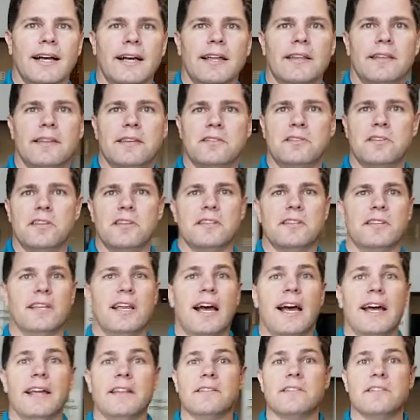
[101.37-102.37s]
This is
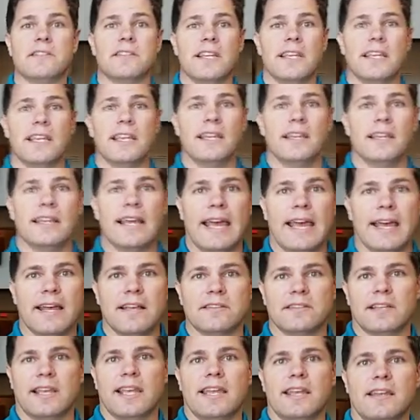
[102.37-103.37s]
not seen
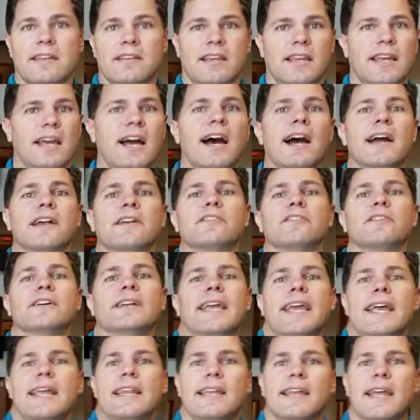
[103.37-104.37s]
as a
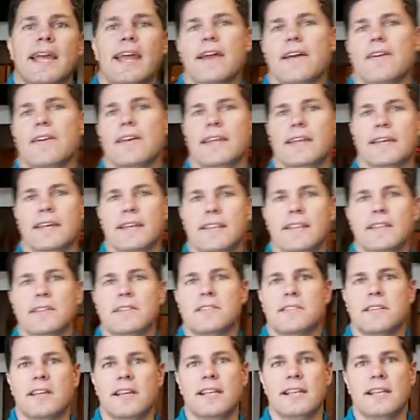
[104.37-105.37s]
congregating area
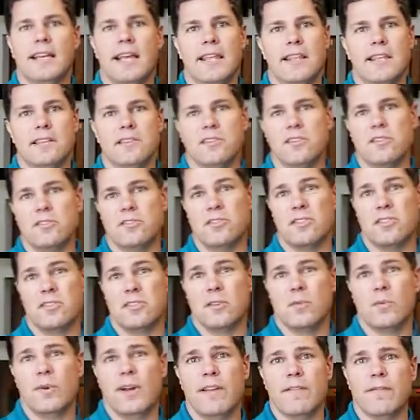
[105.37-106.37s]
this Sunday. This is
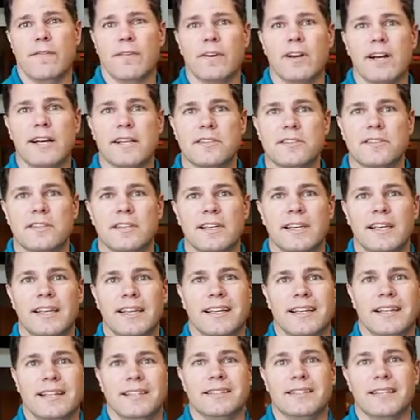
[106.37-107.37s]
just a way for us
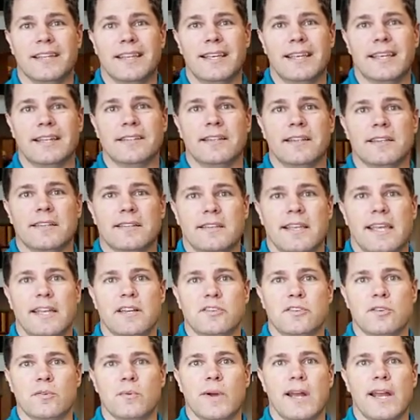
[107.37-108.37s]
to get to the
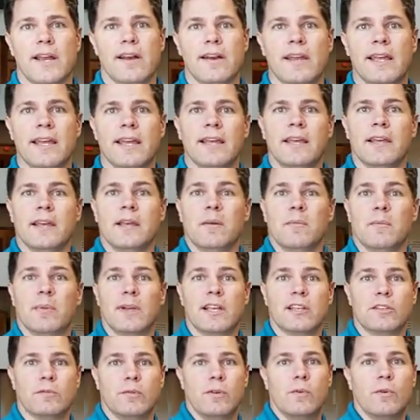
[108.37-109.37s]
sanctuary
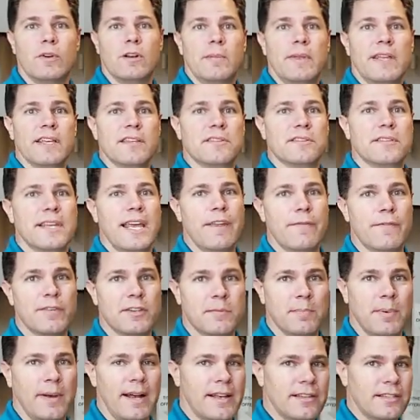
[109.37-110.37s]
because we want to be as safe as
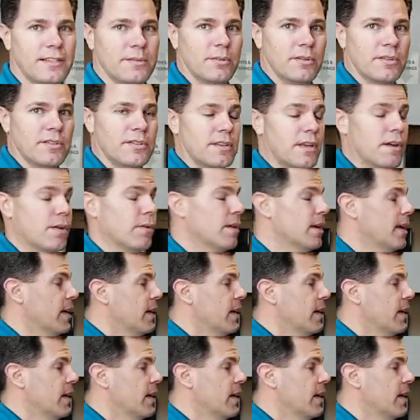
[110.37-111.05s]
possible. So